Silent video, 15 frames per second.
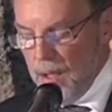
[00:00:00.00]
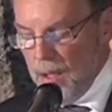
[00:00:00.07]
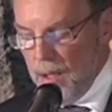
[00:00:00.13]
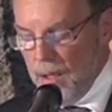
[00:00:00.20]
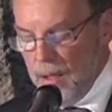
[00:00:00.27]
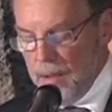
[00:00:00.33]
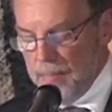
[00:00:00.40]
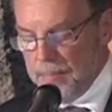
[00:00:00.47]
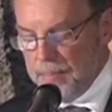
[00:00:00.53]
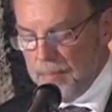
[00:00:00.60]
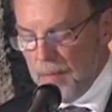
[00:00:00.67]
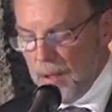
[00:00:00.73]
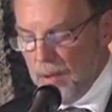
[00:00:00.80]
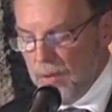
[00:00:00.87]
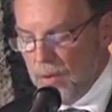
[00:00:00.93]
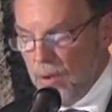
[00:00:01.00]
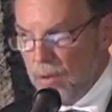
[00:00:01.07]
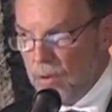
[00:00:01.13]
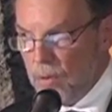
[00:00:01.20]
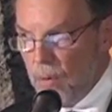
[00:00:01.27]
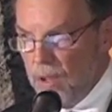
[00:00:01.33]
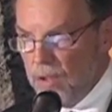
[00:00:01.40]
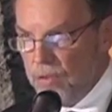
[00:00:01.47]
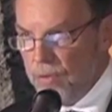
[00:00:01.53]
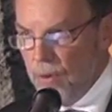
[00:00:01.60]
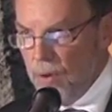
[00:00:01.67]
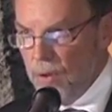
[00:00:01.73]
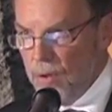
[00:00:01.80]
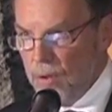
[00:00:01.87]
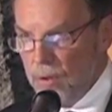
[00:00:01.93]
the
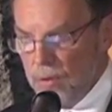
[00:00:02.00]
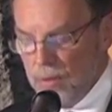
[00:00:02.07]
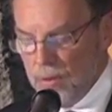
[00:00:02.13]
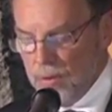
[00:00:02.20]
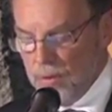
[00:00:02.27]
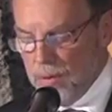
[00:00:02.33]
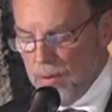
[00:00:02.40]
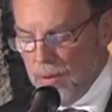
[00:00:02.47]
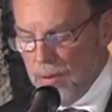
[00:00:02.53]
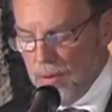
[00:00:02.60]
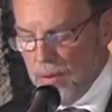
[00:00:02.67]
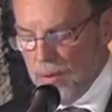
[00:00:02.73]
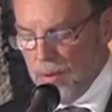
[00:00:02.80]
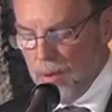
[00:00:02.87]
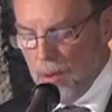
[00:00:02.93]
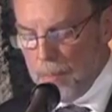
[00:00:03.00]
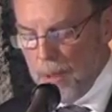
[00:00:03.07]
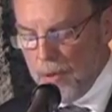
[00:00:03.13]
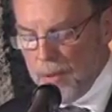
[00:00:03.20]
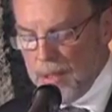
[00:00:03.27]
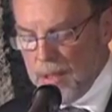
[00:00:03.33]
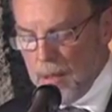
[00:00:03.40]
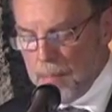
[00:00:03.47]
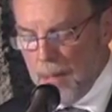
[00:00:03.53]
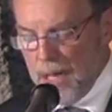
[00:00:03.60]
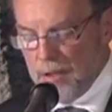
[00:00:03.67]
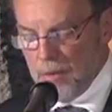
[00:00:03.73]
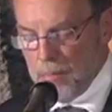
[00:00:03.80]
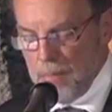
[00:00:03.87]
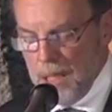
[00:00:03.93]
transfer operated
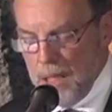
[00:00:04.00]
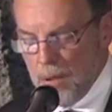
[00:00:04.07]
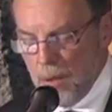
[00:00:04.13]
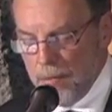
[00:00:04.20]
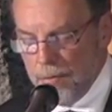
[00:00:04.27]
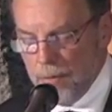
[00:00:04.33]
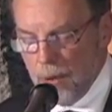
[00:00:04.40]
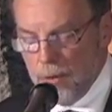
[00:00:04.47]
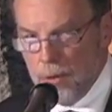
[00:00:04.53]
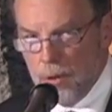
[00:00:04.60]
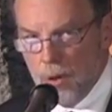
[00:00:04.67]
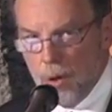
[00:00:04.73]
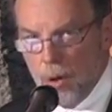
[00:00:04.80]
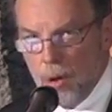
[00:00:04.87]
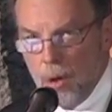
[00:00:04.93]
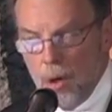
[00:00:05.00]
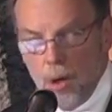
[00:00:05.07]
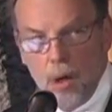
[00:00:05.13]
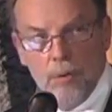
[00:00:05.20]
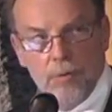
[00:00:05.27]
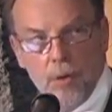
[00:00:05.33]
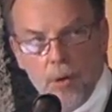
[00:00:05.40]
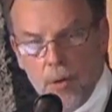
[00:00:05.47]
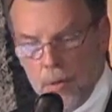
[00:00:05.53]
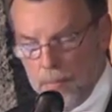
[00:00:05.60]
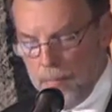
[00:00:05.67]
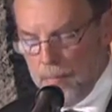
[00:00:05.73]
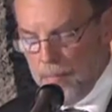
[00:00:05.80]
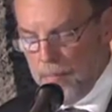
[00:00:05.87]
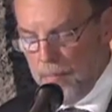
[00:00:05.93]
by the mean of under or other
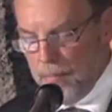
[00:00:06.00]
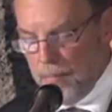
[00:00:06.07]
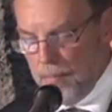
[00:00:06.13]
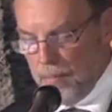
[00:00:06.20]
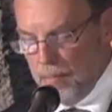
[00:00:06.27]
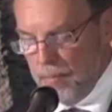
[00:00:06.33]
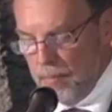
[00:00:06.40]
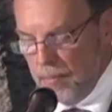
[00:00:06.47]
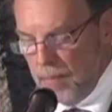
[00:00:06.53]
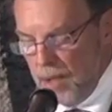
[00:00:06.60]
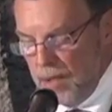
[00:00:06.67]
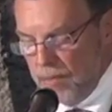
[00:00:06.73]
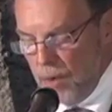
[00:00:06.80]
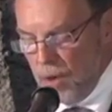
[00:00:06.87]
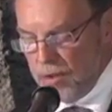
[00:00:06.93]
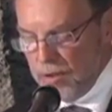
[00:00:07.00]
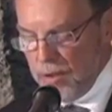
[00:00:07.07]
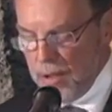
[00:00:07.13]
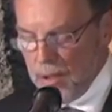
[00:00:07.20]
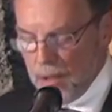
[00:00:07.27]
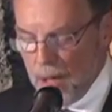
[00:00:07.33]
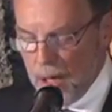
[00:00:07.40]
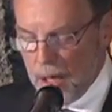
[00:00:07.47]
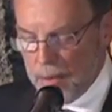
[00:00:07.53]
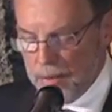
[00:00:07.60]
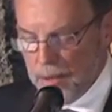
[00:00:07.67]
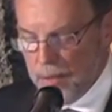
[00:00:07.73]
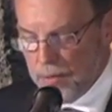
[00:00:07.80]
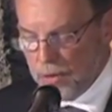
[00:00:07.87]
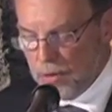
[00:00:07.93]
invoicing are
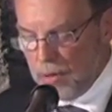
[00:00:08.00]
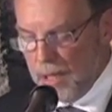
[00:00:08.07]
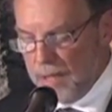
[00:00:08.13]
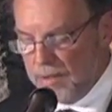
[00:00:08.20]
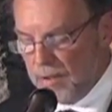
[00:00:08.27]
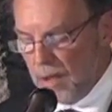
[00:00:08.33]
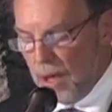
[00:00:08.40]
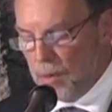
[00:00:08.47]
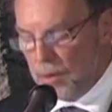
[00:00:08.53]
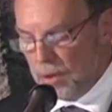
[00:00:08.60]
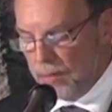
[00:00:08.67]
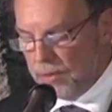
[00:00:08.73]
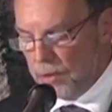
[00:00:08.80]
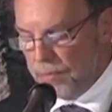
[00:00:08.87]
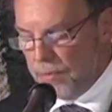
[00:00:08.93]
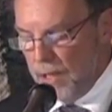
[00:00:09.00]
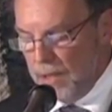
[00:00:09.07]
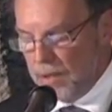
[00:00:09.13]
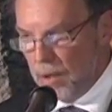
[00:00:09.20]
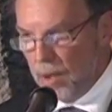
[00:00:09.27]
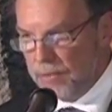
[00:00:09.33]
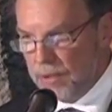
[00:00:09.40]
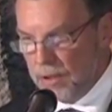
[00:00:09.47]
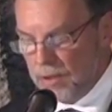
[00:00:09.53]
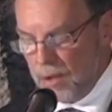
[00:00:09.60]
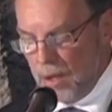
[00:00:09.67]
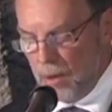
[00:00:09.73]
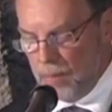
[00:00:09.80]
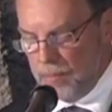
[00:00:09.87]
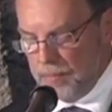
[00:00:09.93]
nevertheless out of the field of this
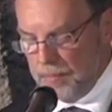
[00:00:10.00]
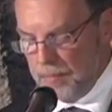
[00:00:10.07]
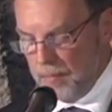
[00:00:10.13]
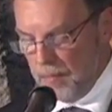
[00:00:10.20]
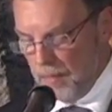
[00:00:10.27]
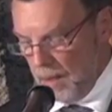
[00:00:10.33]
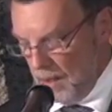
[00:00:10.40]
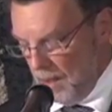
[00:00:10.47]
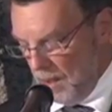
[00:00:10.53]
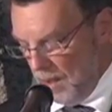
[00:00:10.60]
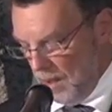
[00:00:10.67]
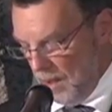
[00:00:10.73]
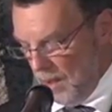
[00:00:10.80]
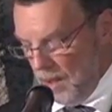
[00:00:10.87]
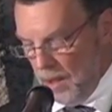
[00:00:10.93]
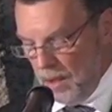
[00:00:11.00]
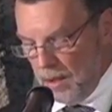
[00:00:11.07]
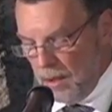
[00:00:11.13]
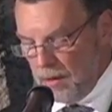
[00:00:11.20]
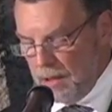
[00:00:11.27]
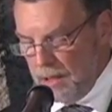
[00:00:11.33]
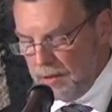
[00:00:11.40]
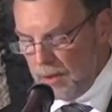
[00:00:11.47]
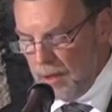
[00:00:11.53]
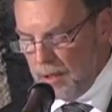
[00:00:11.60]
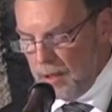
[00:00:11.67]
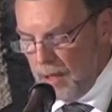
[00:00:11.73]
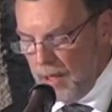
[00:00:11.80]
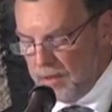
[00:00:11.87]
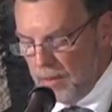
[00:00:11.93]
law. Here is
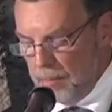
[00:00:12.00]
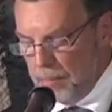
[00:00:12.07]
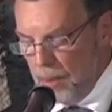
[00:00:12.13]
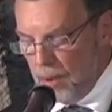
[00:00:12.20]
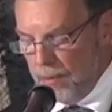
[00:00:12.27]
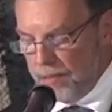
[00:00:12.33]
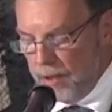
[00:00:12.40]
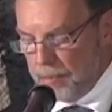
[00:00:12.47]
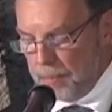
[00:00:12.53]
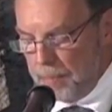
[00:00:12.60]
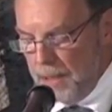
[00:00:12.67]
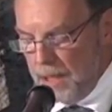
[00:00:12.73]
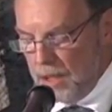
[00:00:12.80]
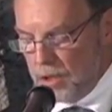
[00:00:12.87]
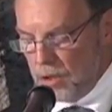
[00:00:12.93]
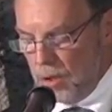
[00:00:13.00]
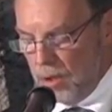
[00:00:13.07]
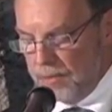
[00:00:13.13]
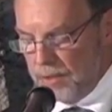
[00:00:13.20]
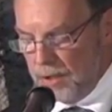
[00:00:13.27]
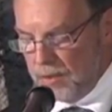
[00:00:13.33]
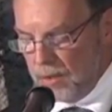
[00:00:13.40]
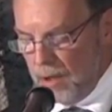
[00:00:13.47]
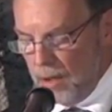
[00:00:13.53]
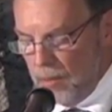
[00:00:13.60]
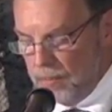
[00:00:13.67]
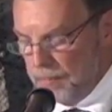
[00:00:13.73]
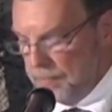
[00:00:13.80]
an example of application of this law.